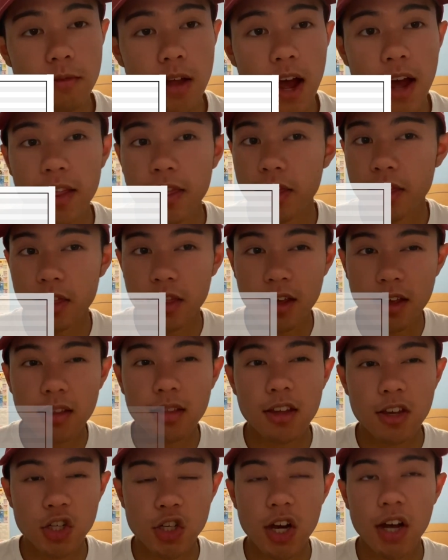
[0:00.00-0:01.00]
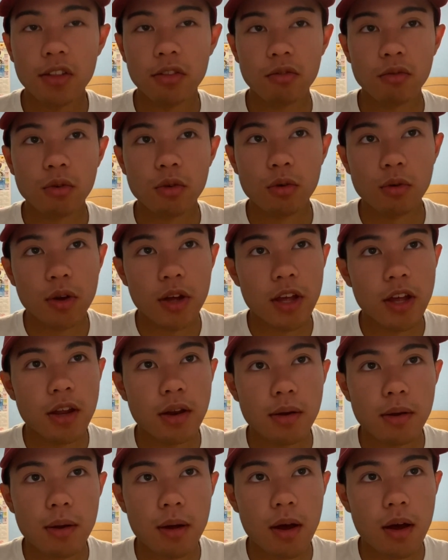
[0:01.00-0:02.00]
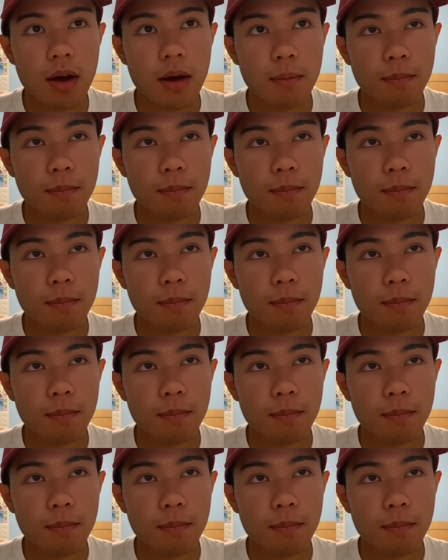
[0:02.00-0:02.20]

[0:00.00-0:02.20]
I think they shine through in,